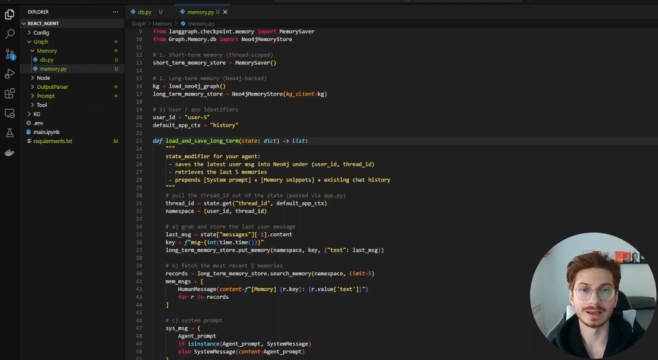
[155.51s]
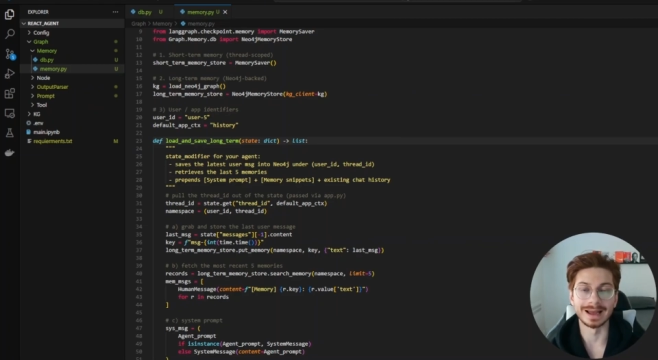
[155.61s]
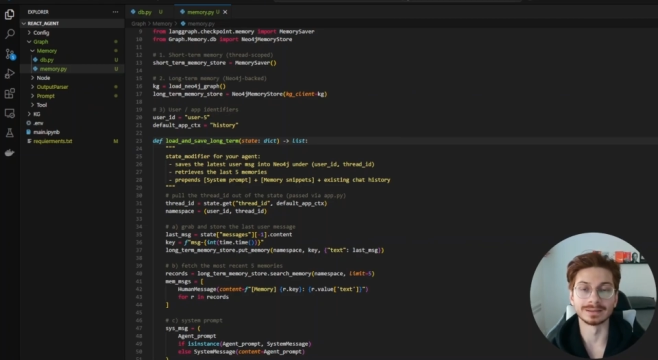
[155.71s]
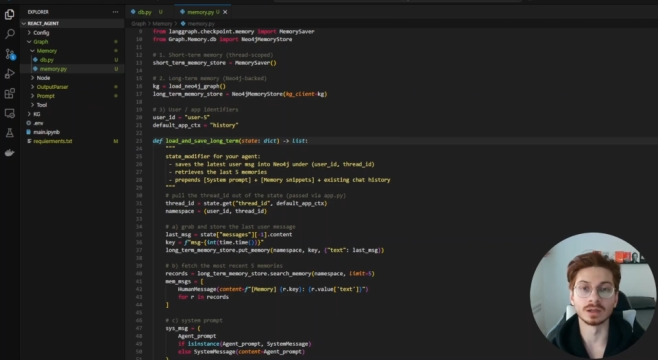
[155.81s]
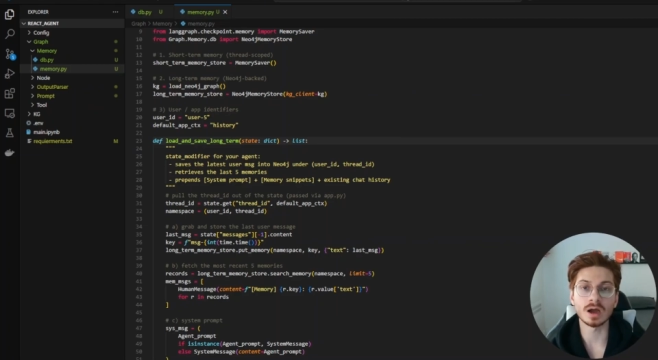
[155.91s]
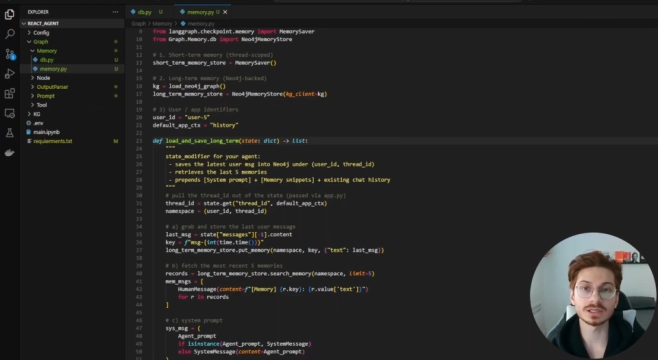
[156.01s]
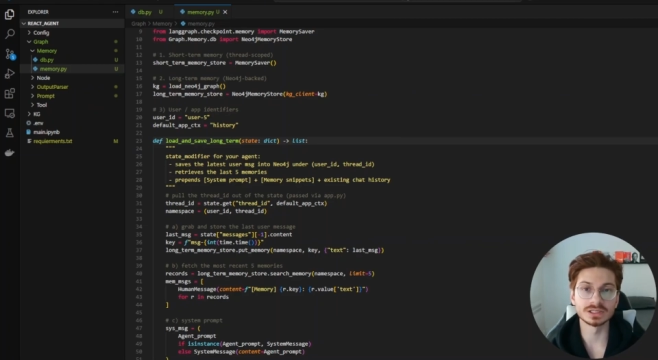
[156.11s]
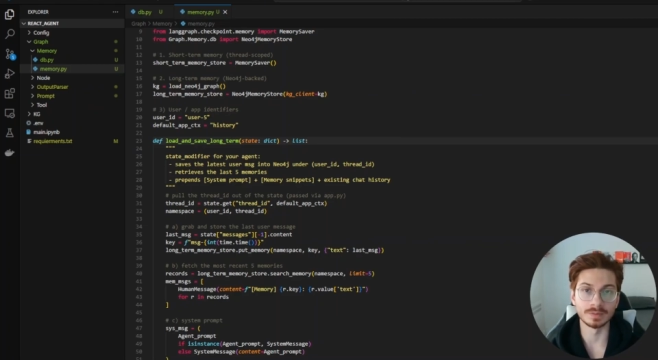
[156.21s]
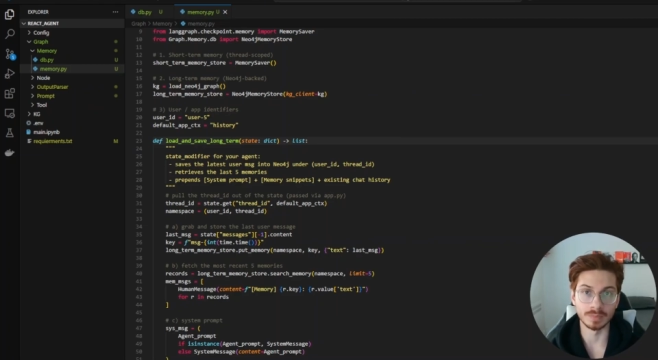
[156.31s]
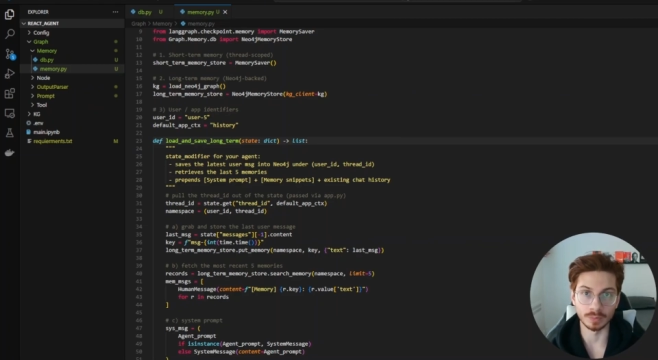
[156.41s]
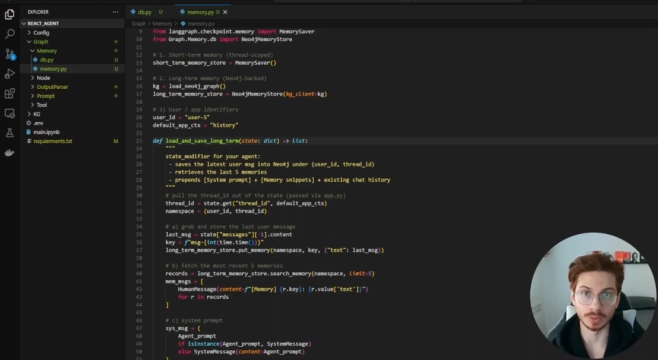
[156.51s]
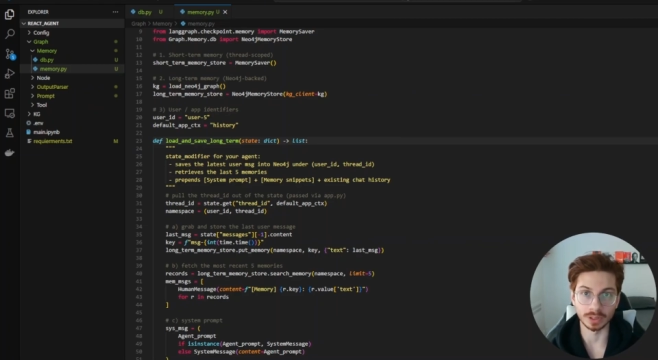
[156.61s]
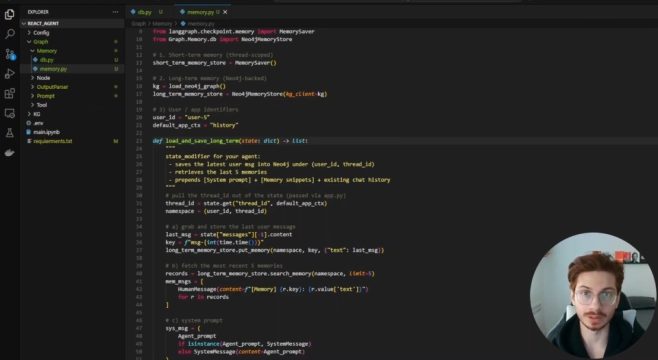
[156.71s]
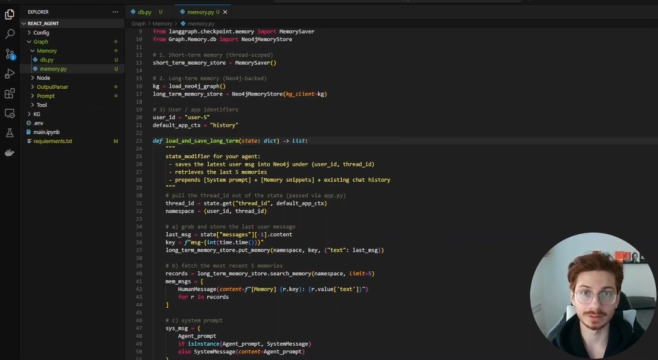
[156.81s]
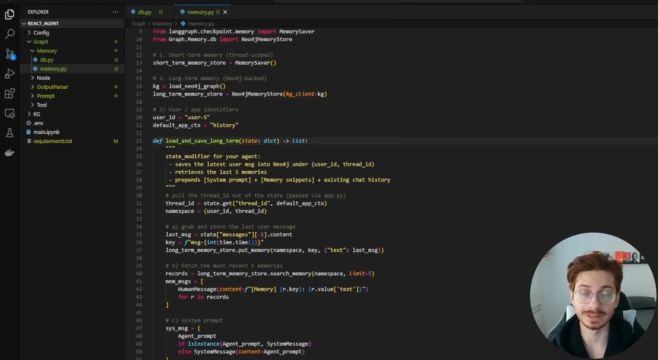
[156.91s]
And long-term
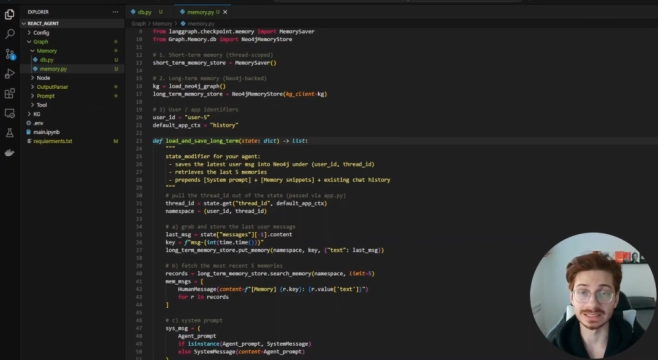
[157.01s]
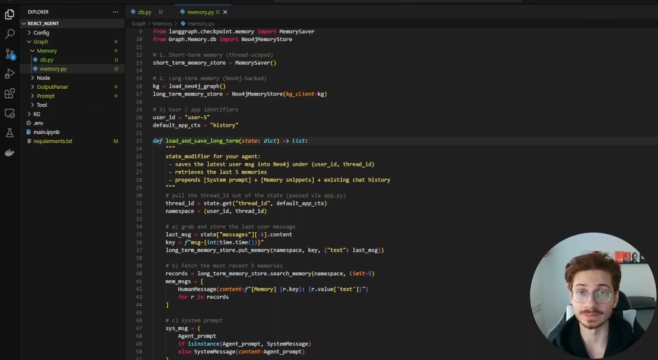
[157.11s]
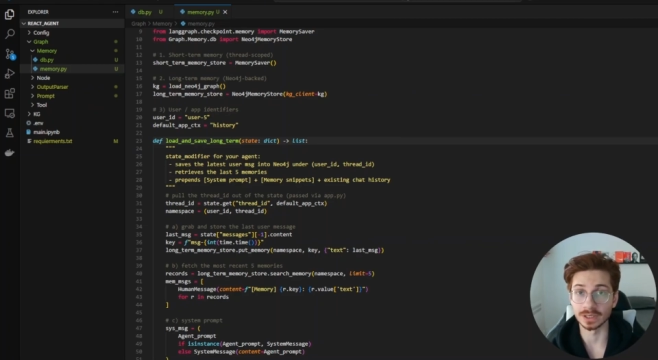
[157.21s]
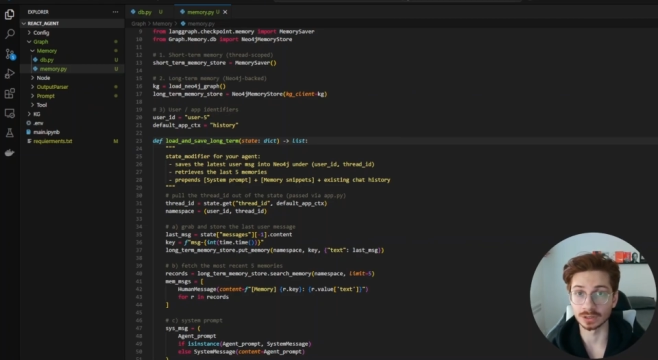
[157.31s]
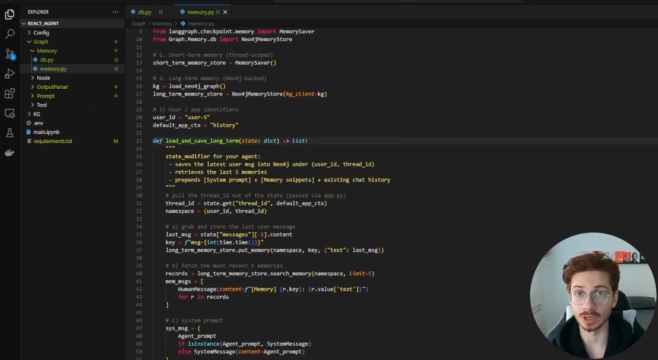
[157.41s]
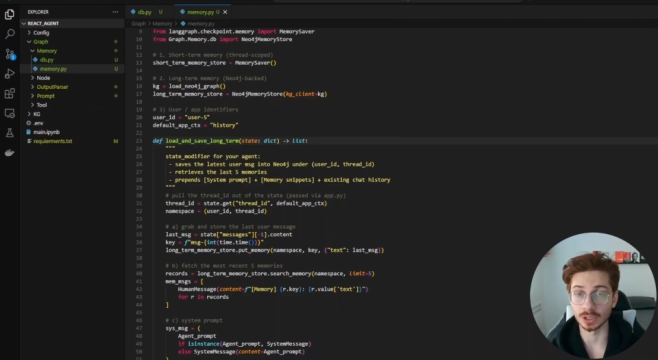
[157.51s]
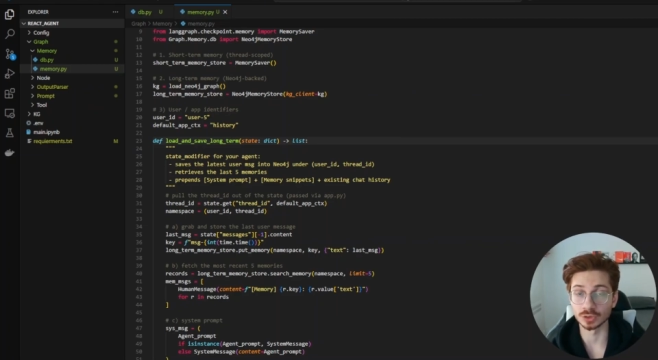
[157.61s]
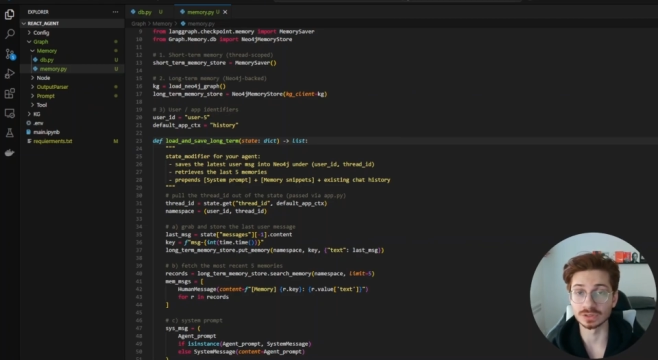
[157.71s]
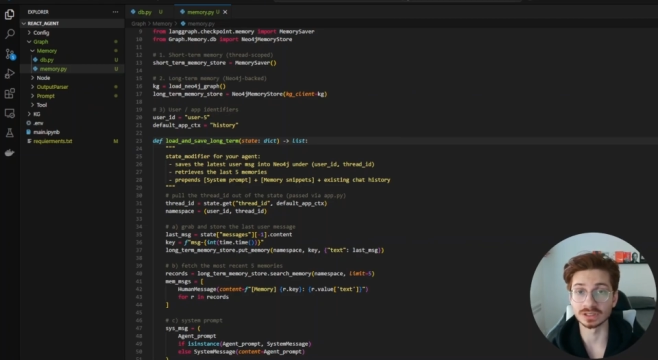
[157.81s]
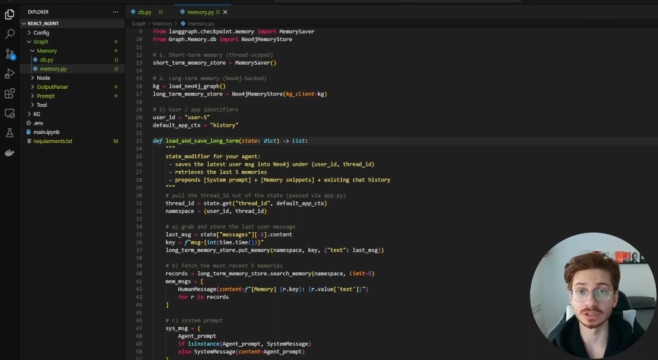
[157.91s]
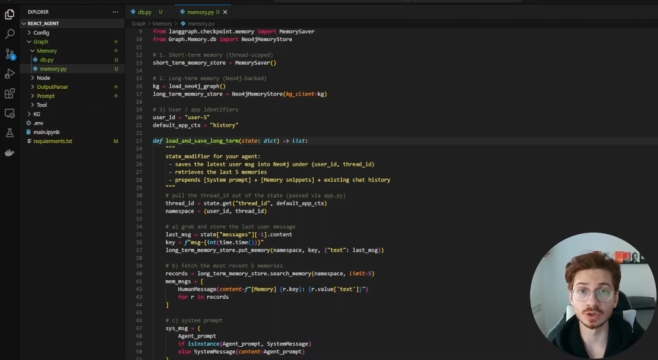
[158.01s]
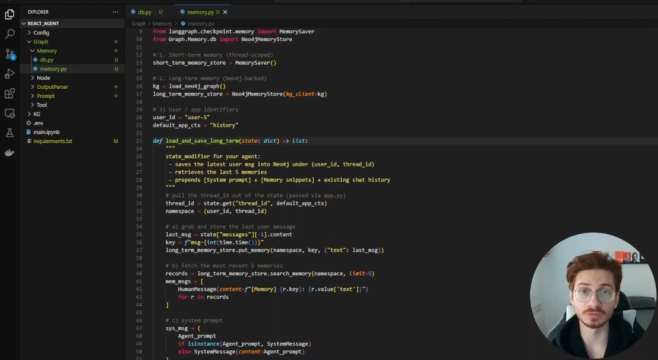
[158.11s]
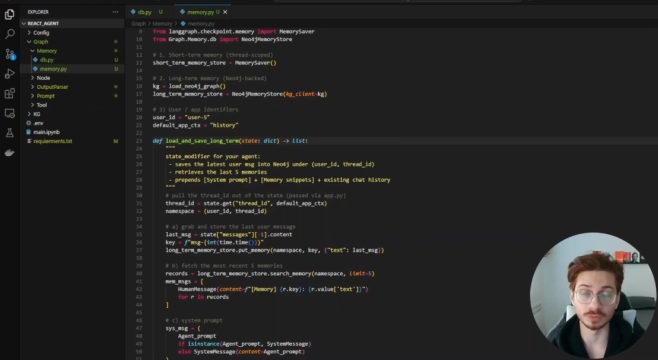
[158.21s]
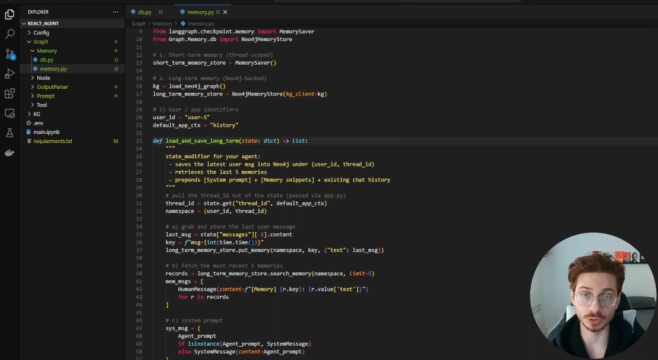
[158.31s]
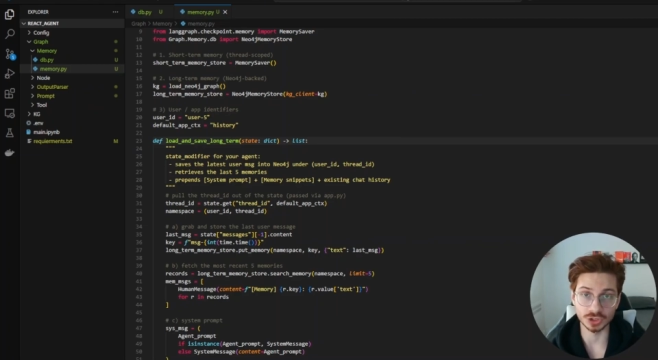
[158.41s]
memory is being done using
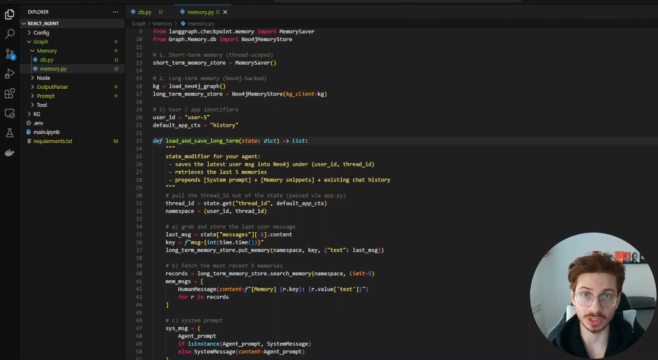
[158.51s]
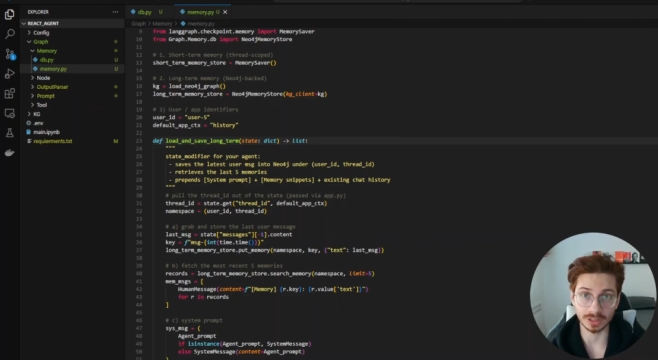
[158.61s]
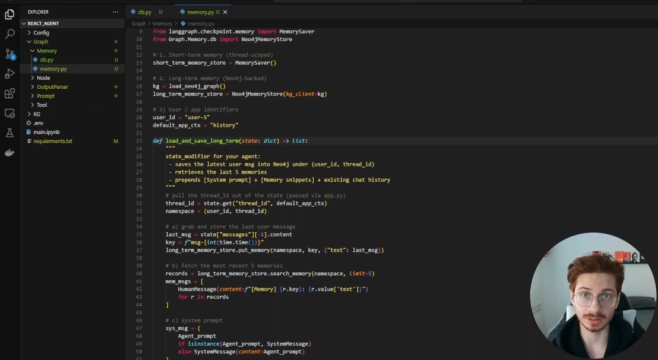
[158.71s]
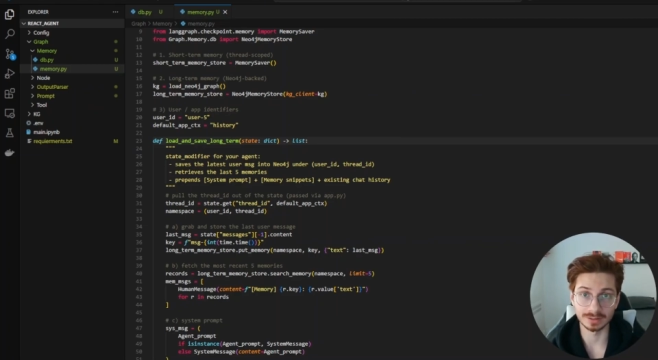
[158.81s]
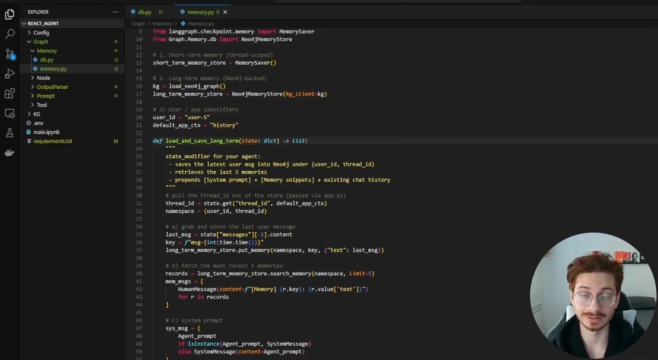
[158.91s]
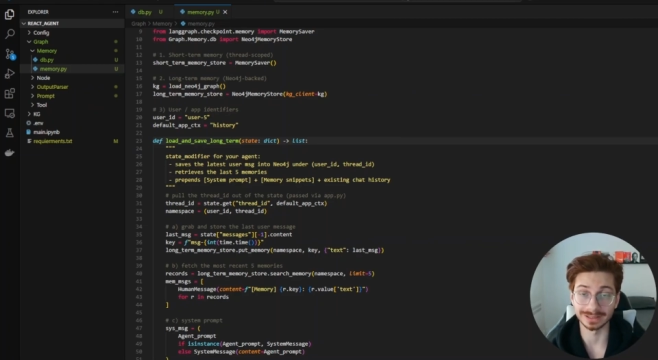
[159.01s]
Neo4j,